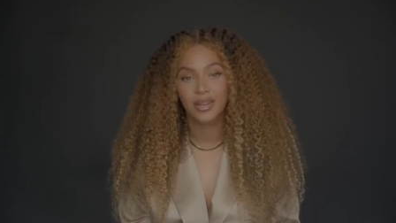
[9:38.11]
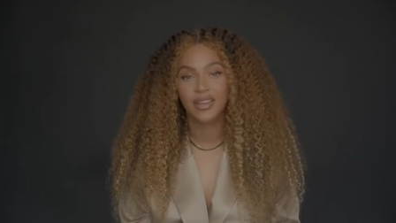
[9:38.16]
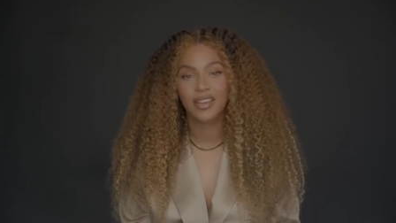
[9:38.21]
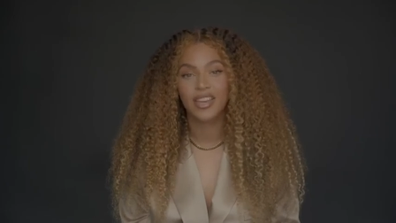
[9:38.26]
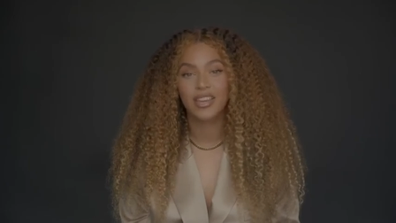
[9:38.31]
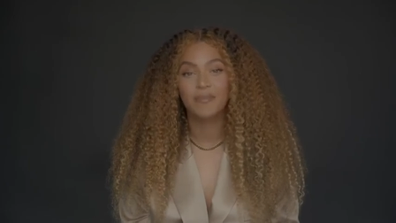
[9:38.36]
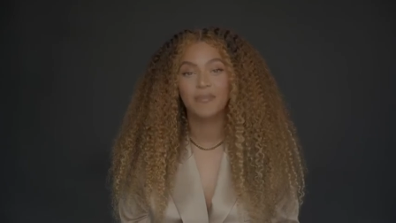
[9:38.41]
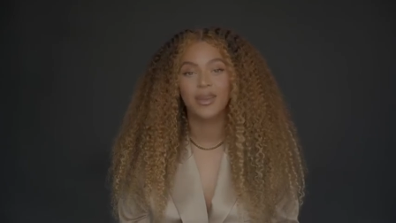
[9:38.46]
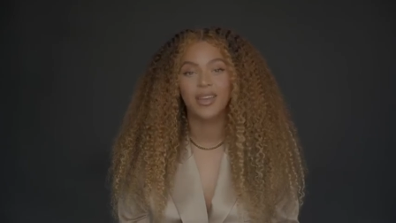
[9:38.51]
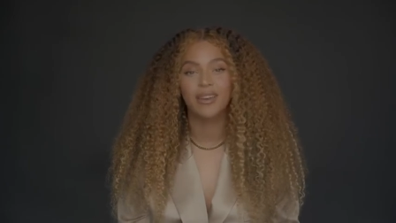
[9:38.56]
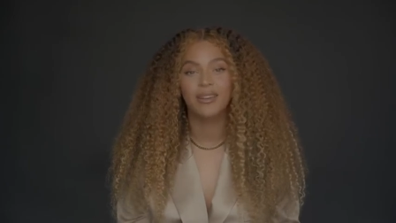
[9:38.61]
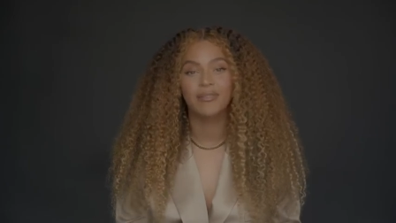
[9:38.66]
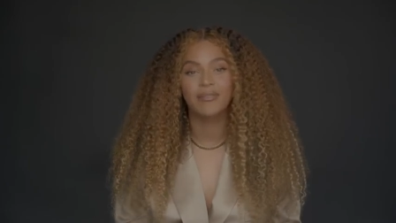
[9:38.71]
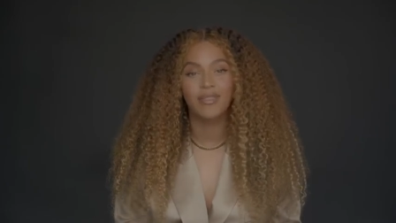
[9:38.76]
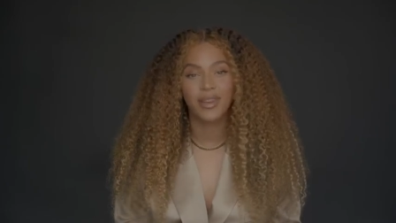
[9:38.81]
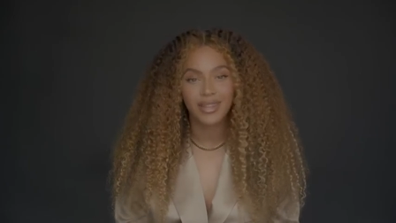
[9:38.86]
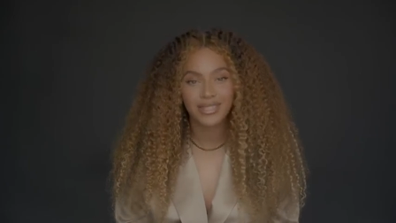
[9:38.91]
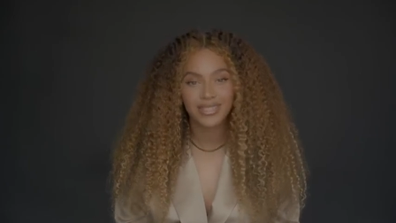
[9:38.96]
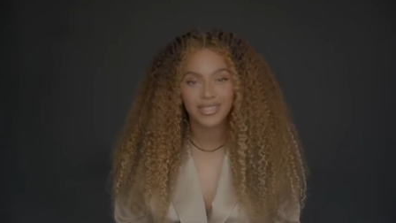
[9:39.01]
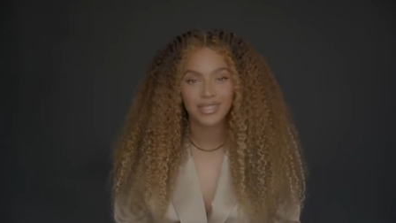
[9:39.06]
Keep
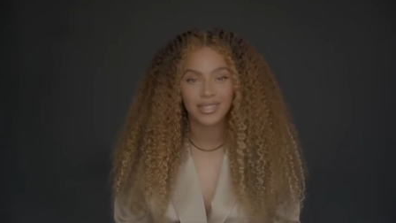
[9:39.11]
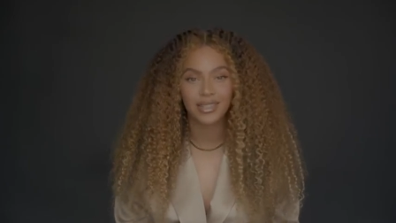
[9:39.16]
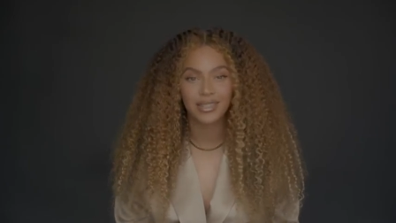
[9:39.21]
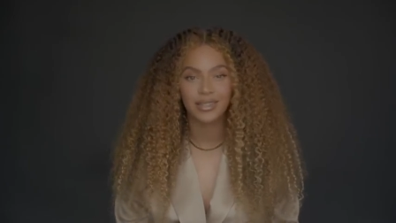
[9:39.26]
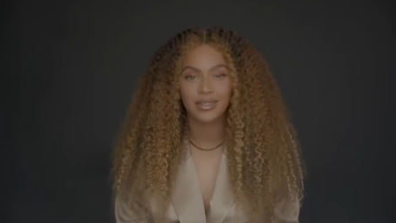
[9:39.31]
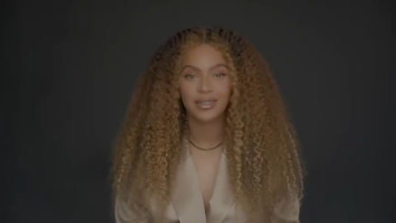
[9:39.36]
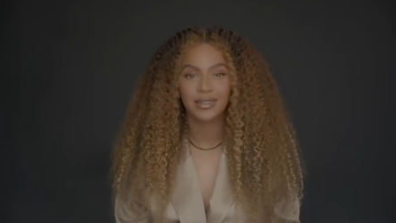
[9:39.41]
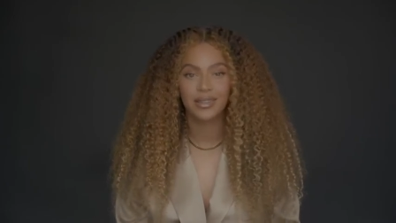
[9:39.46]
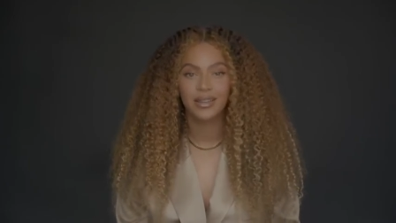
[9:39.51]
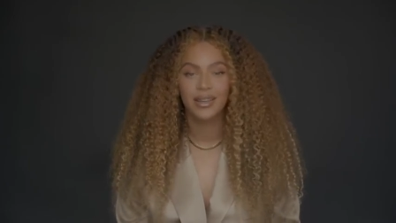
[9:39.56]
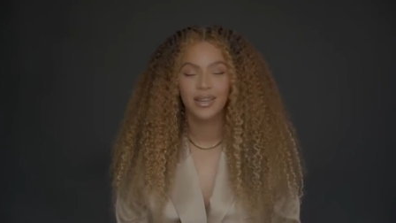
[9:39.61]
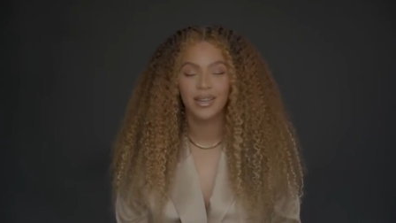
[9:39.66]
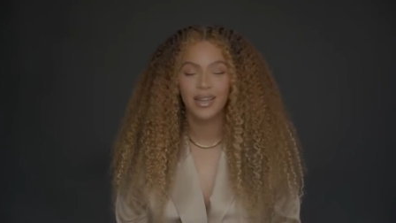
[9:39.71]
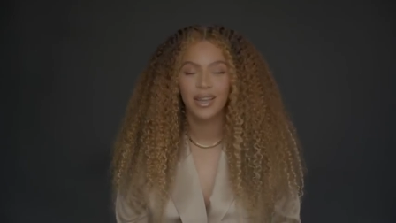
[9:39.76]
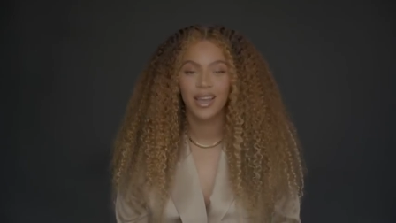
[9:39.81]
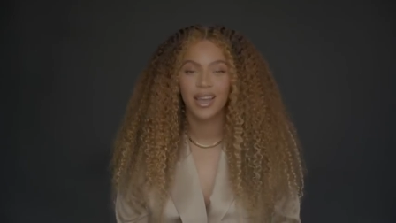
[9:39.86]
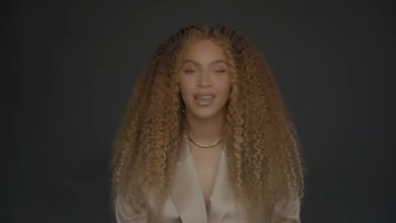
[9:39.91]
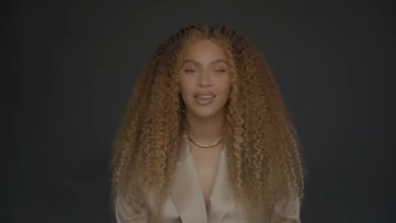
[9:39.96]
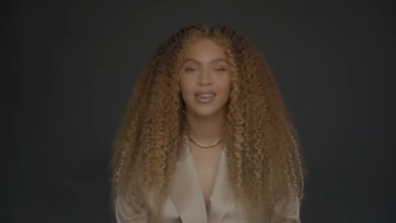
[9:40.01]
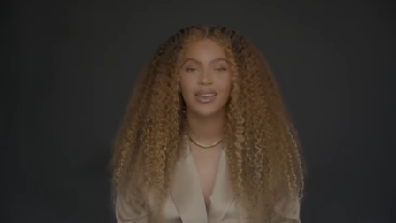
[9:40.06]
investing
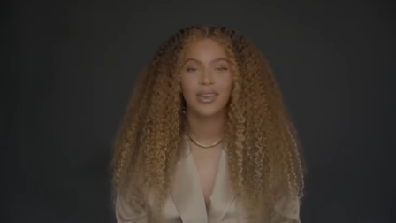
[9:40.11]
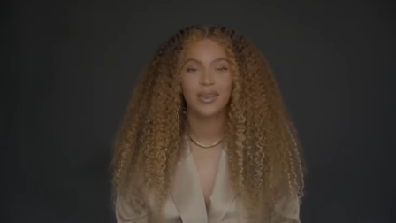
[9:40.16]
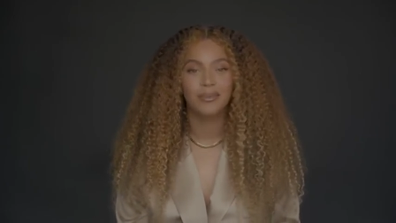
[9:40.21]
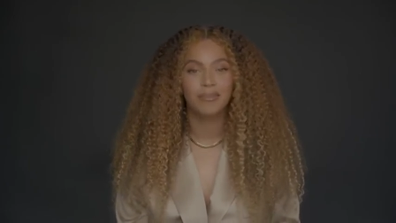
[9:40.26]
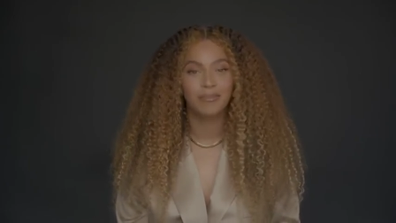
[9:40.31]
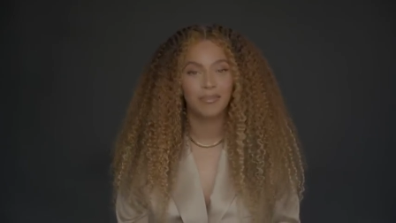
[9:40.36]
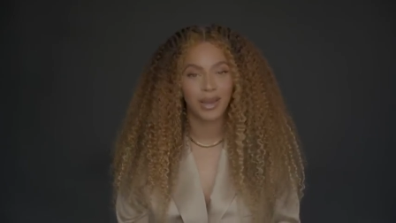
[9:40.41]
and keep